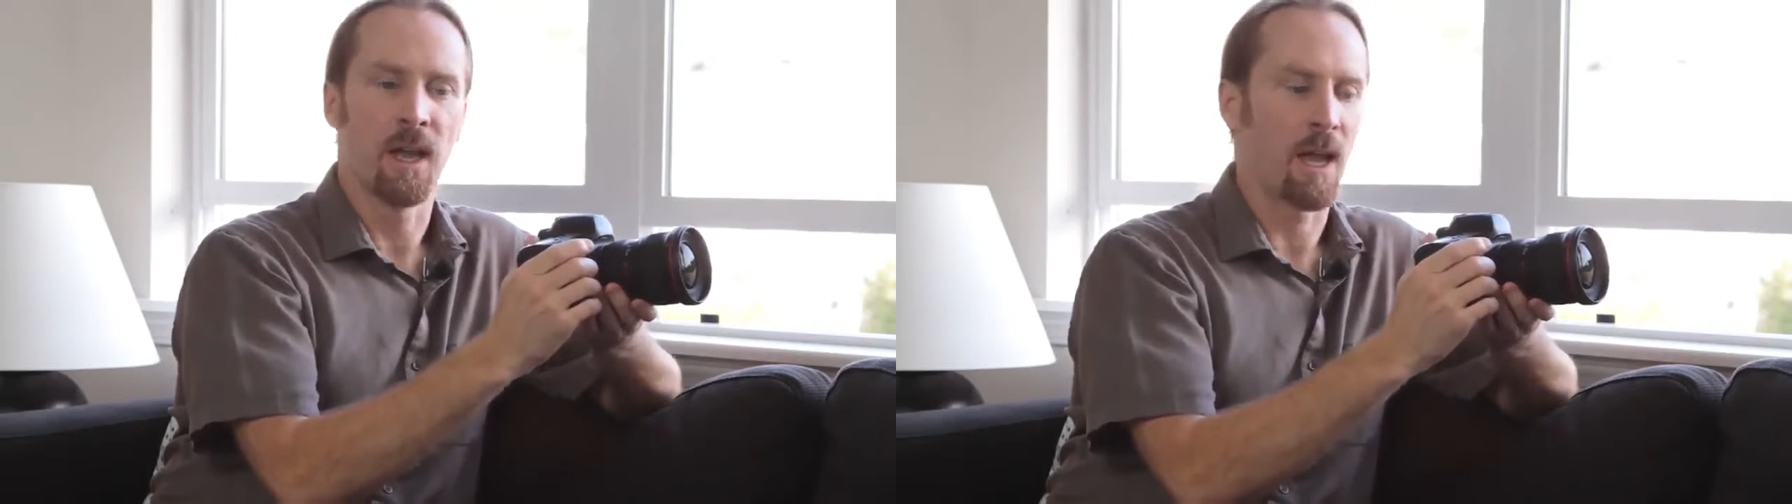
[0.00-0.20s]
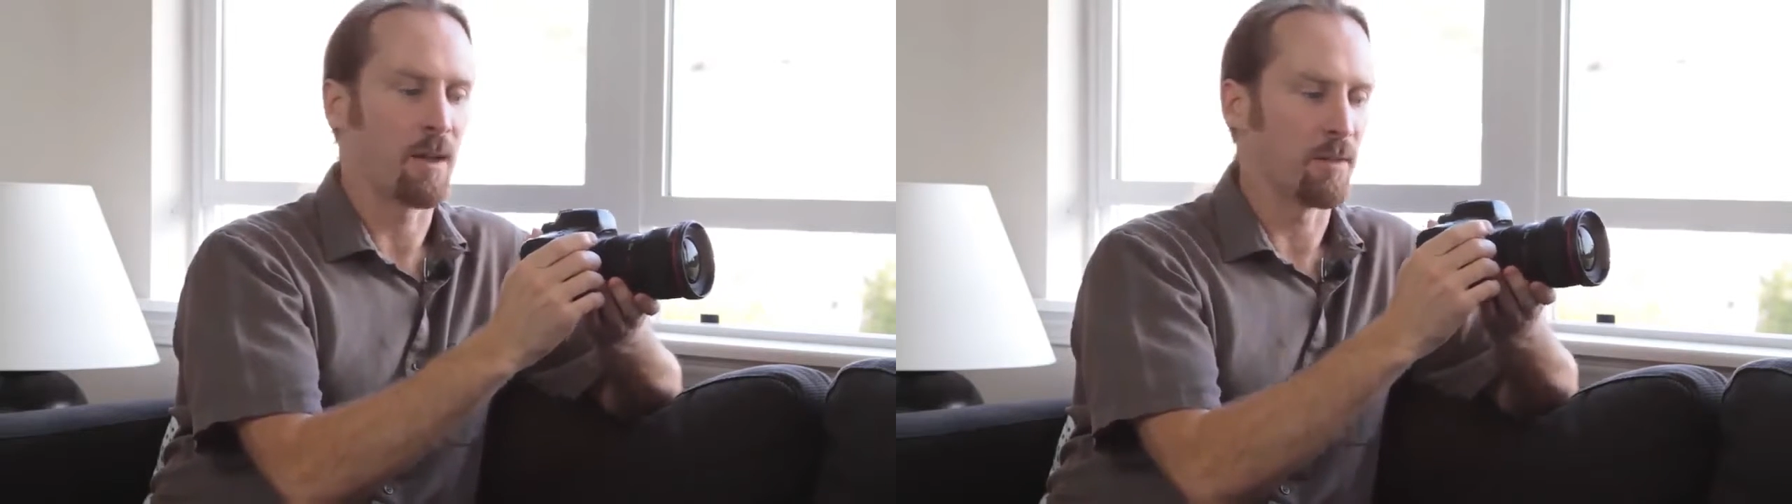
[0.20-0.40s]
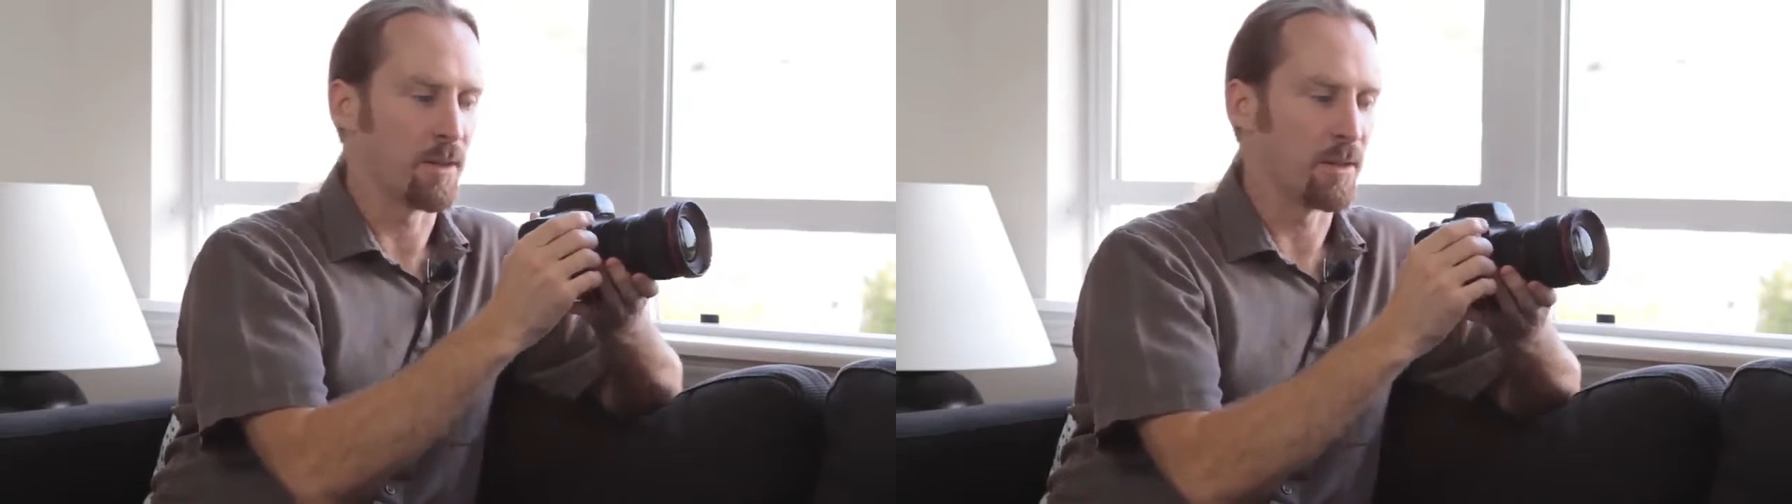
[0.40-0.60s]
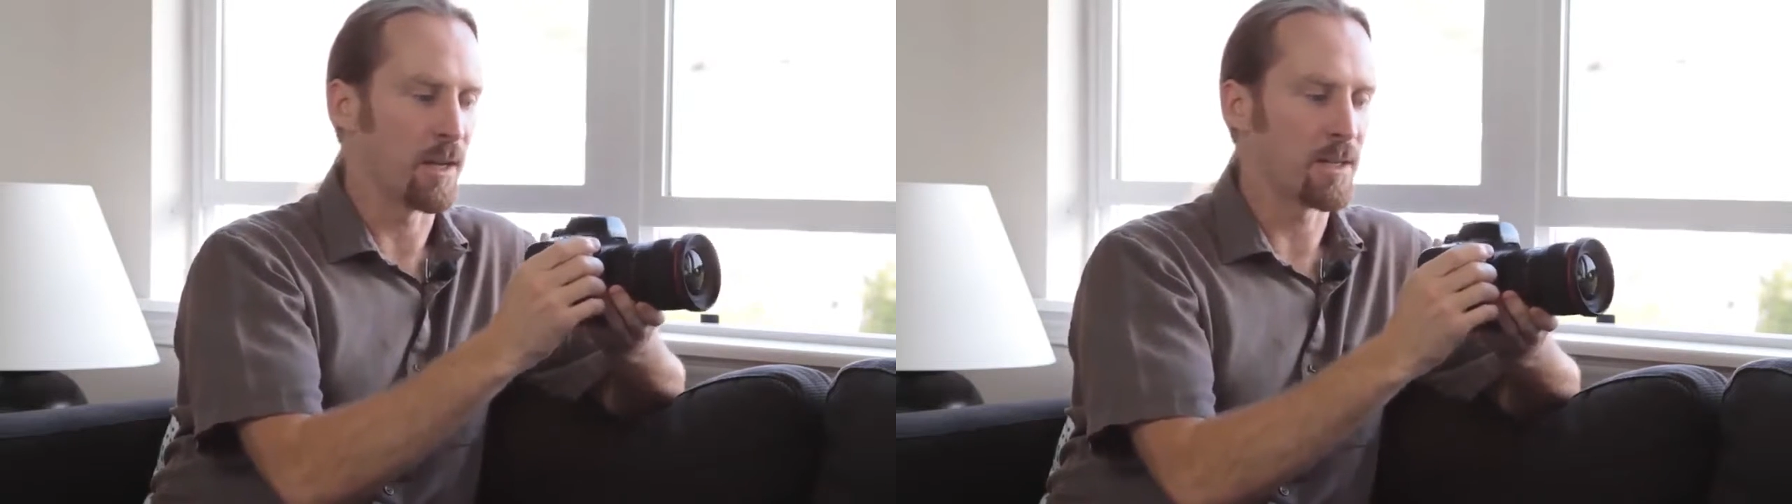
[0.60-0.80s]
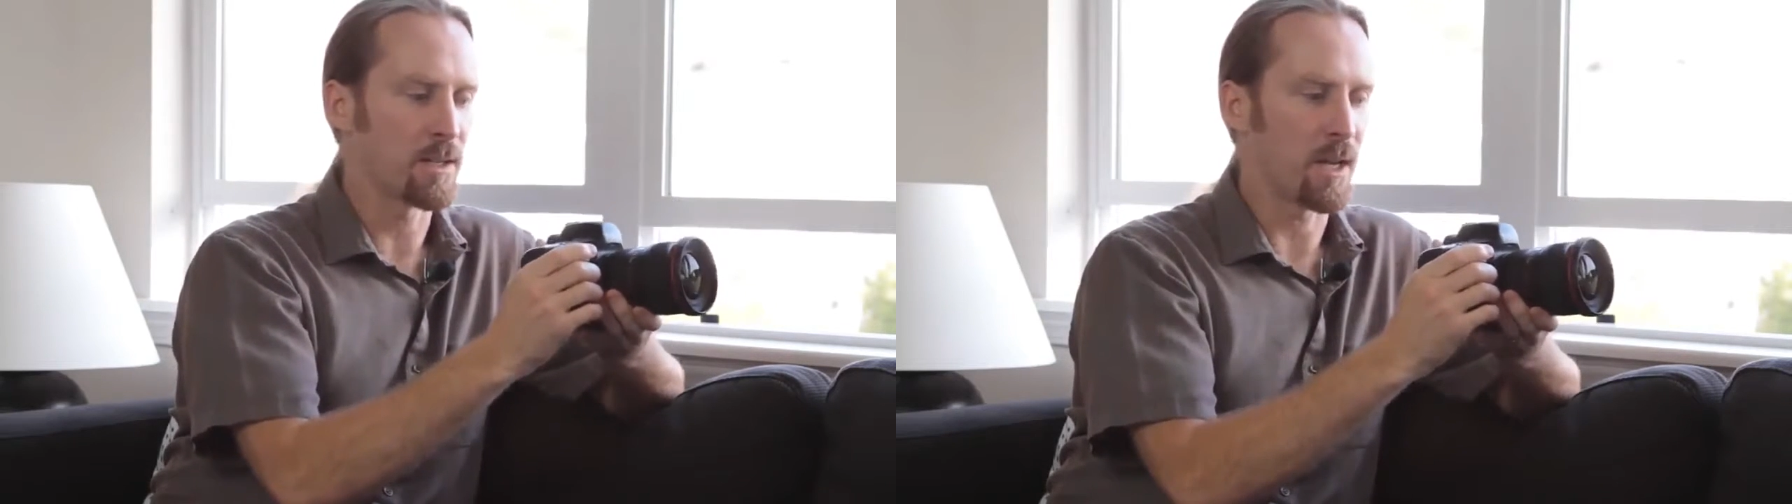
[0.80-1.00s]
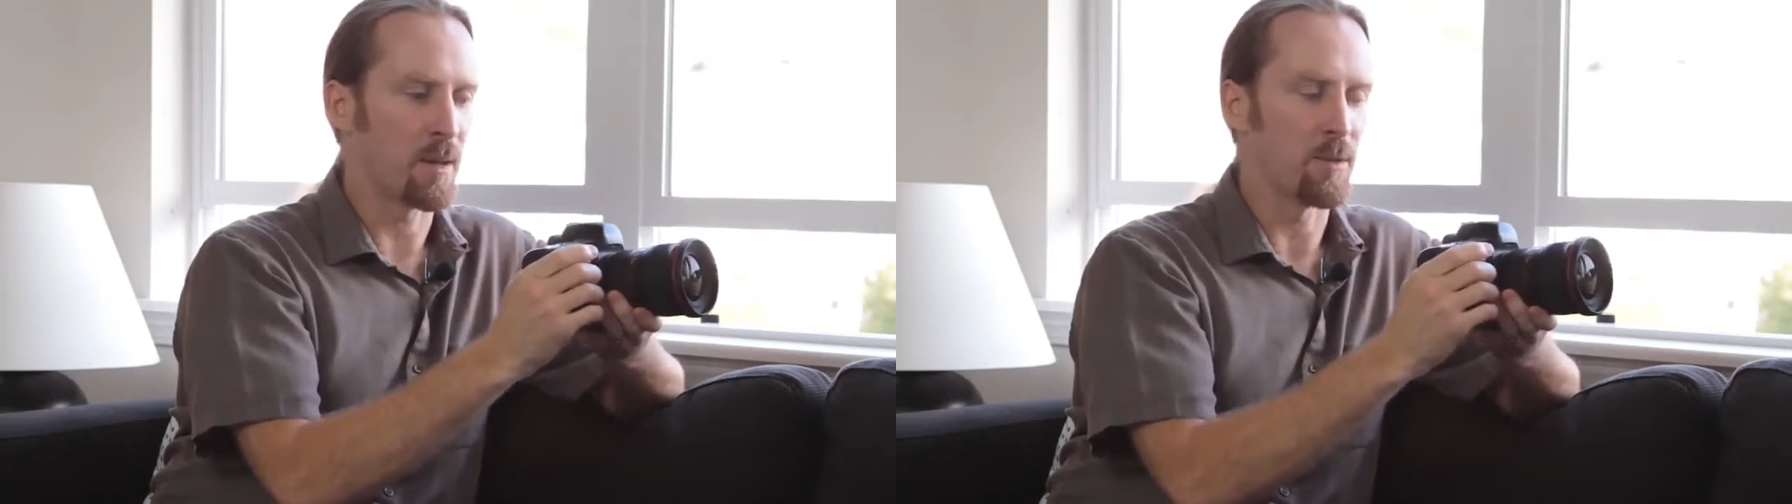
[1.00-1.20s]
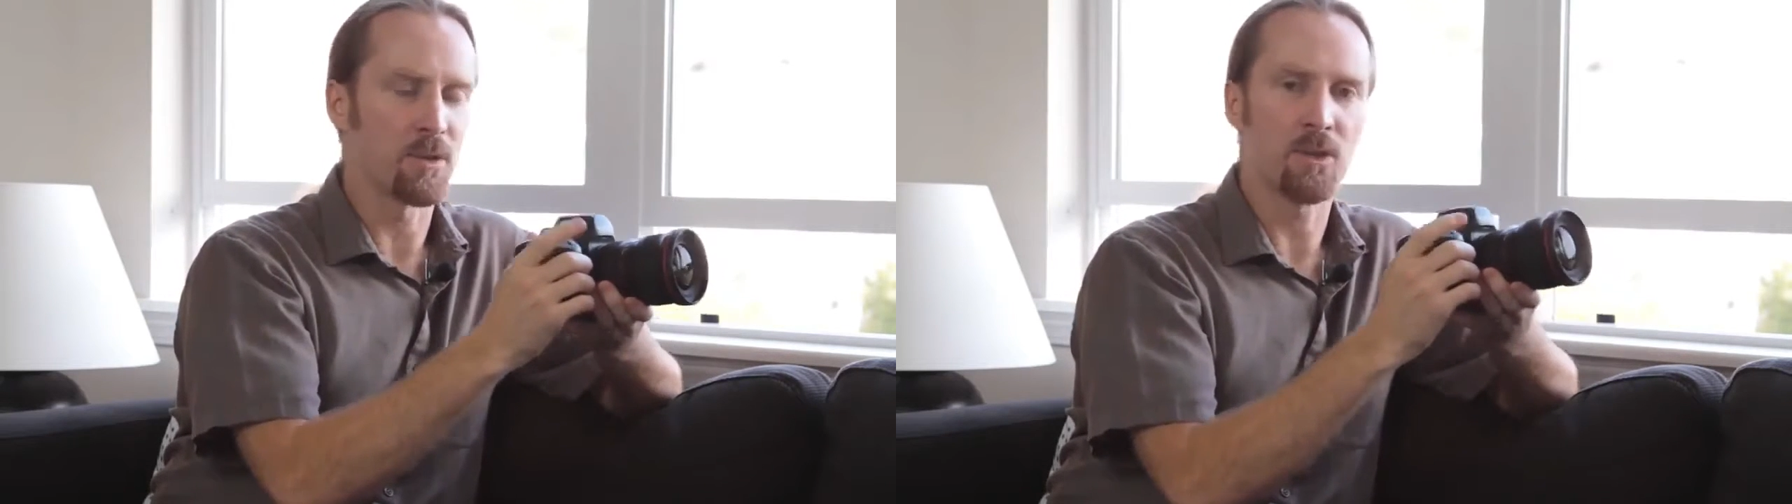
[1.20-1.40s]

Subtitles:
have a nice stable